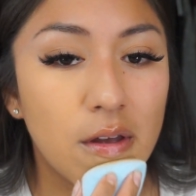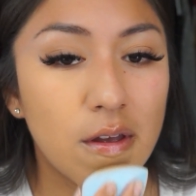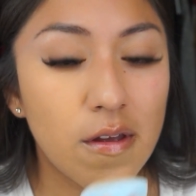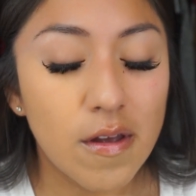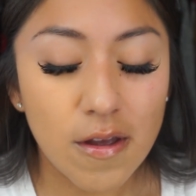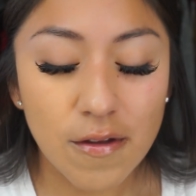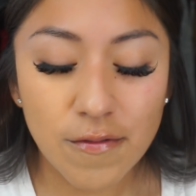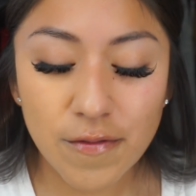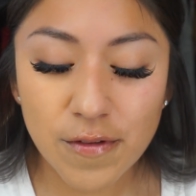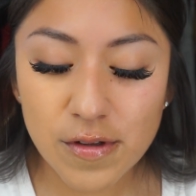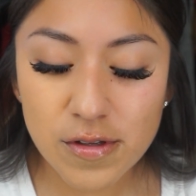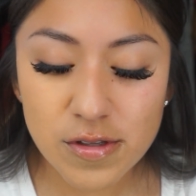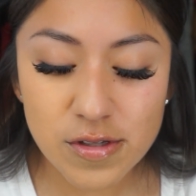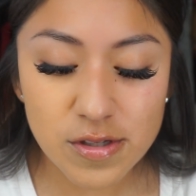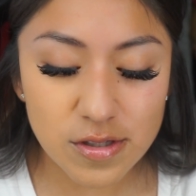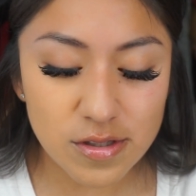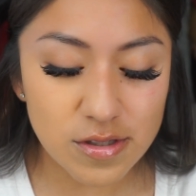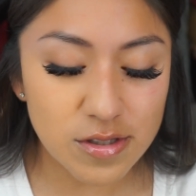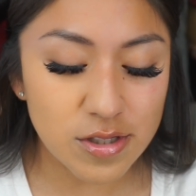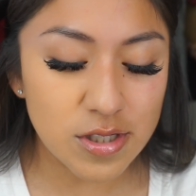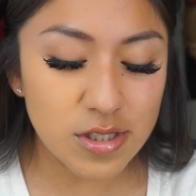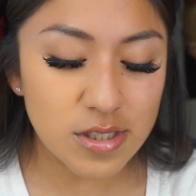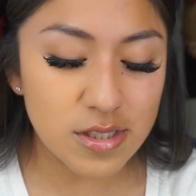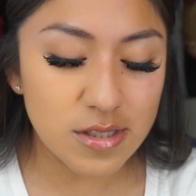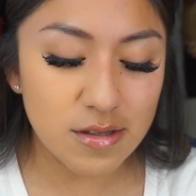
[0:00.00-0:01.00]
It feels,
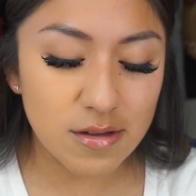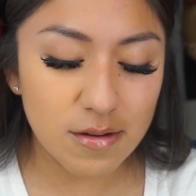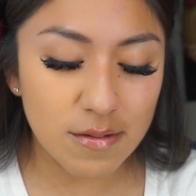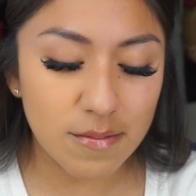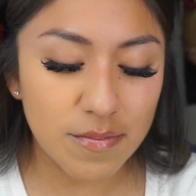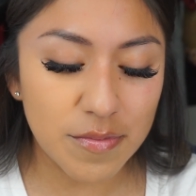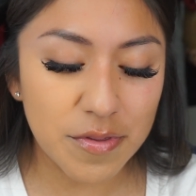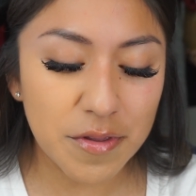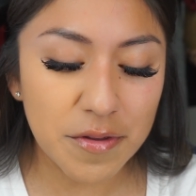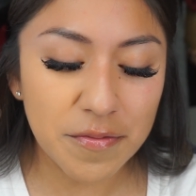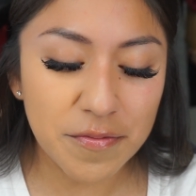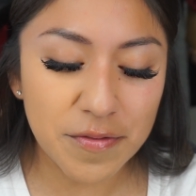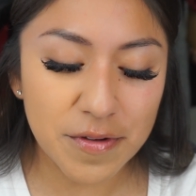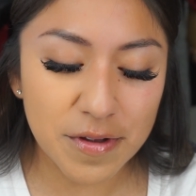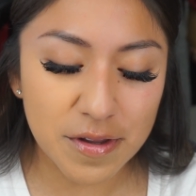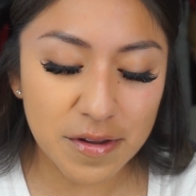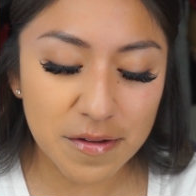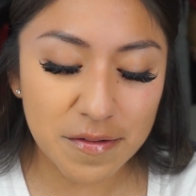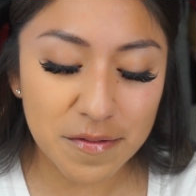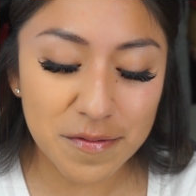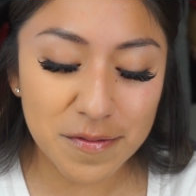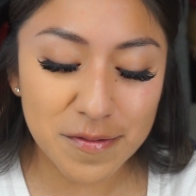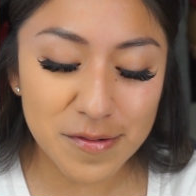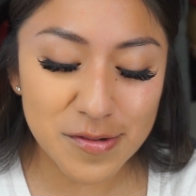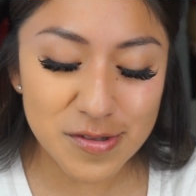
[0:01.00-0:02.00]
just the feel,
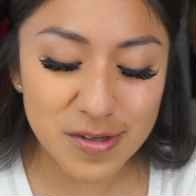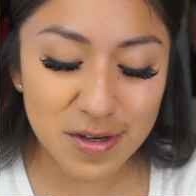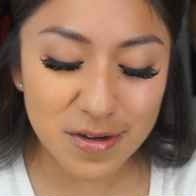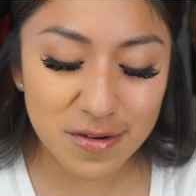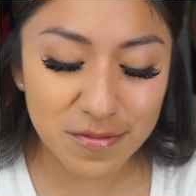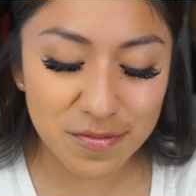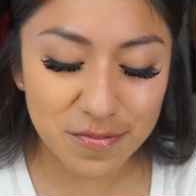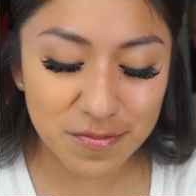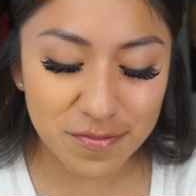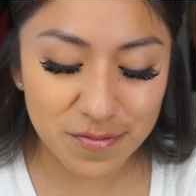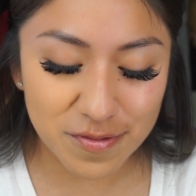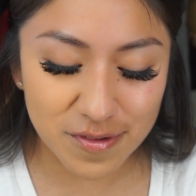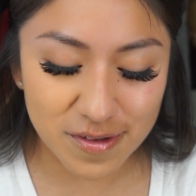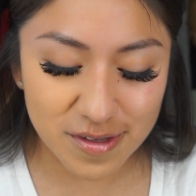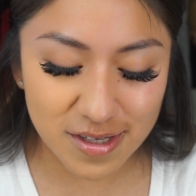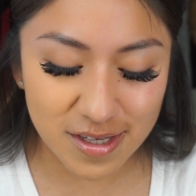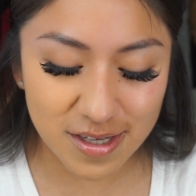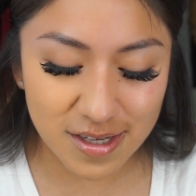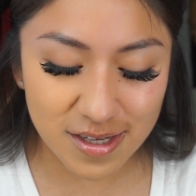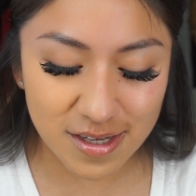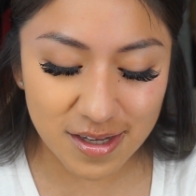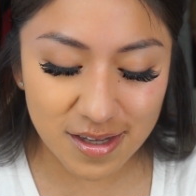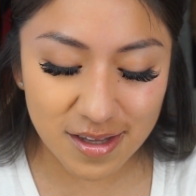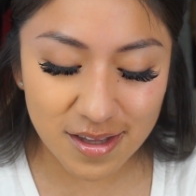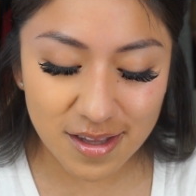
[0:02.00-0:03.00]
it feels kind of
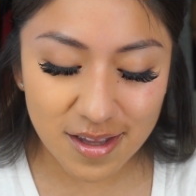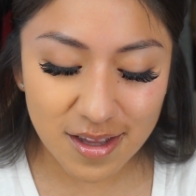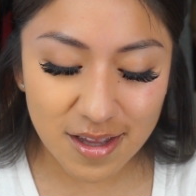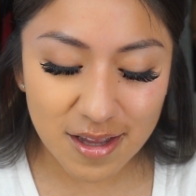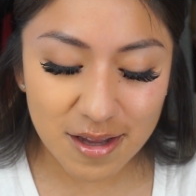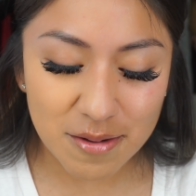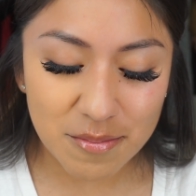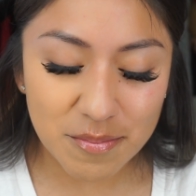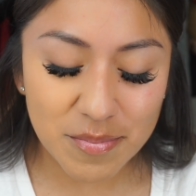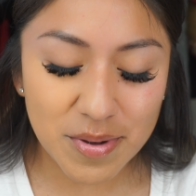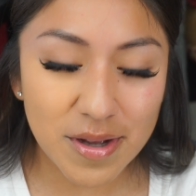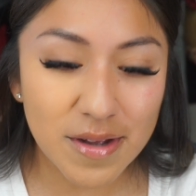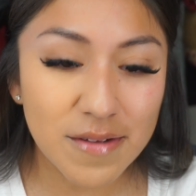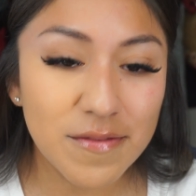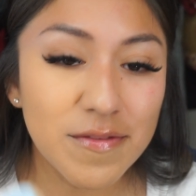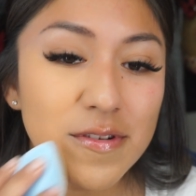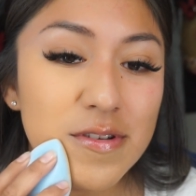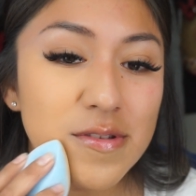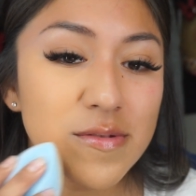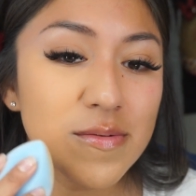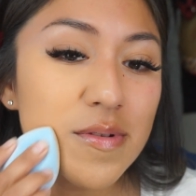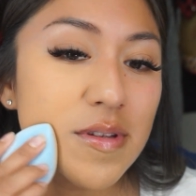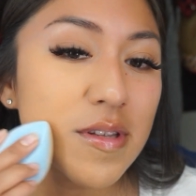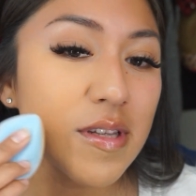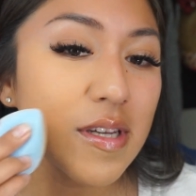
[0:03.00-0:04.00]
funny, but it
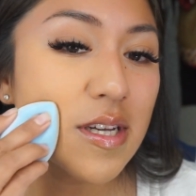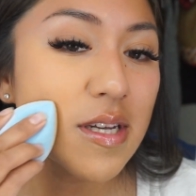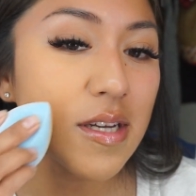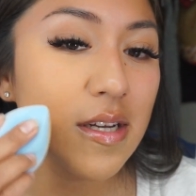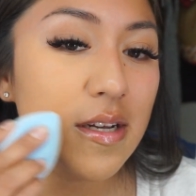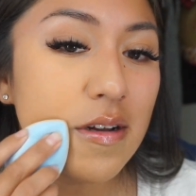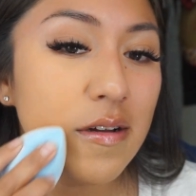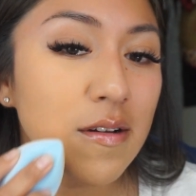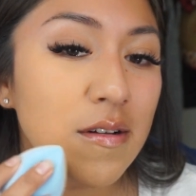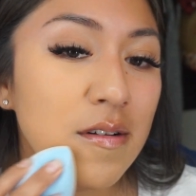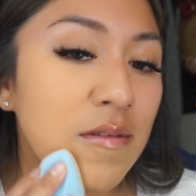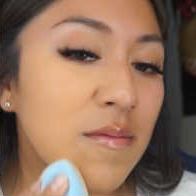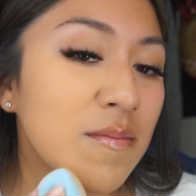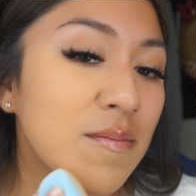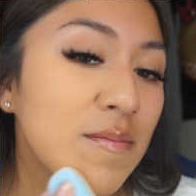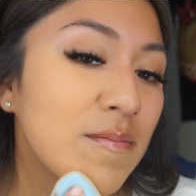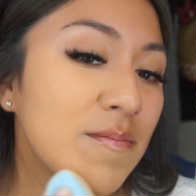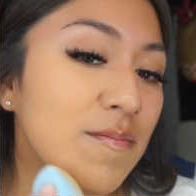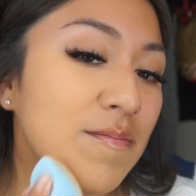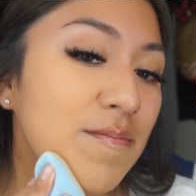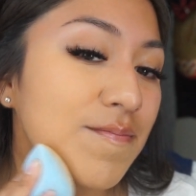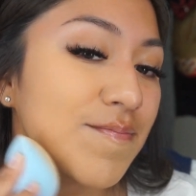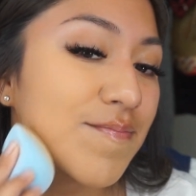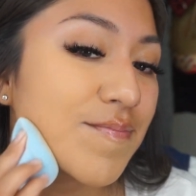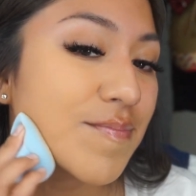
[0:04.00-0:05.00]
feels really
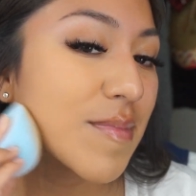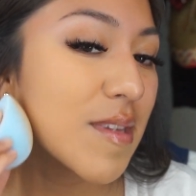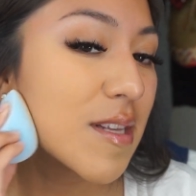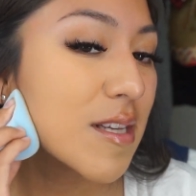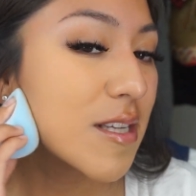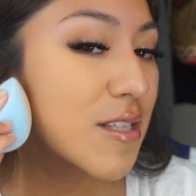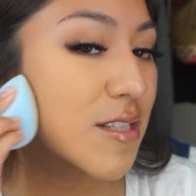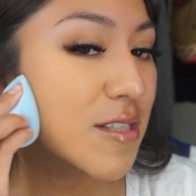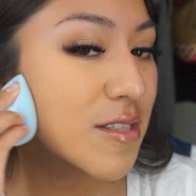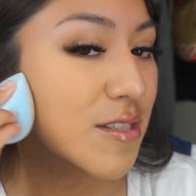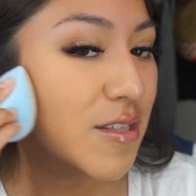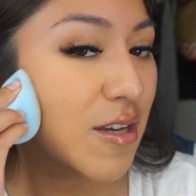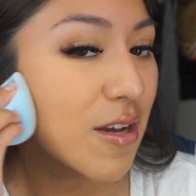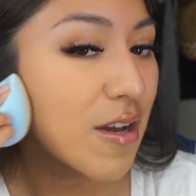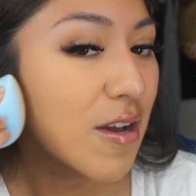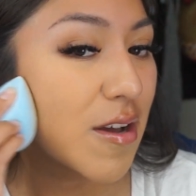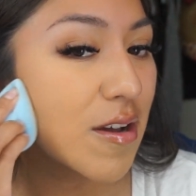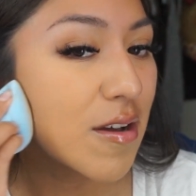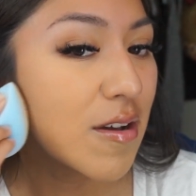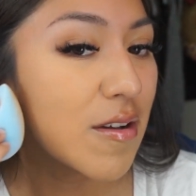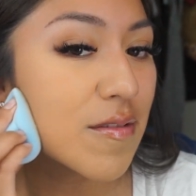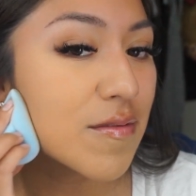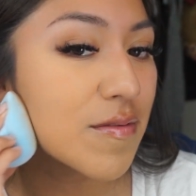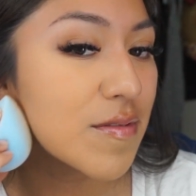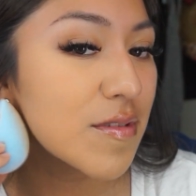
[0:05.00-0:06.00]

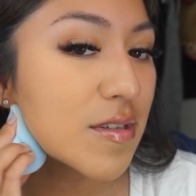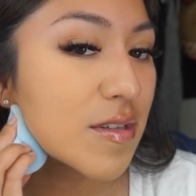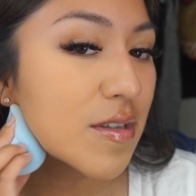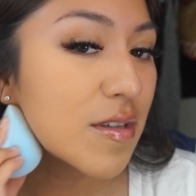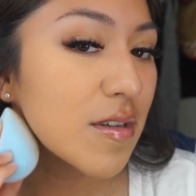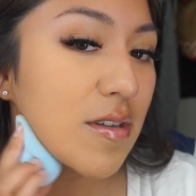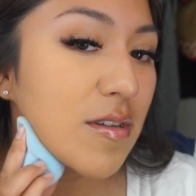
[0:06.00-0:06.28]
soft.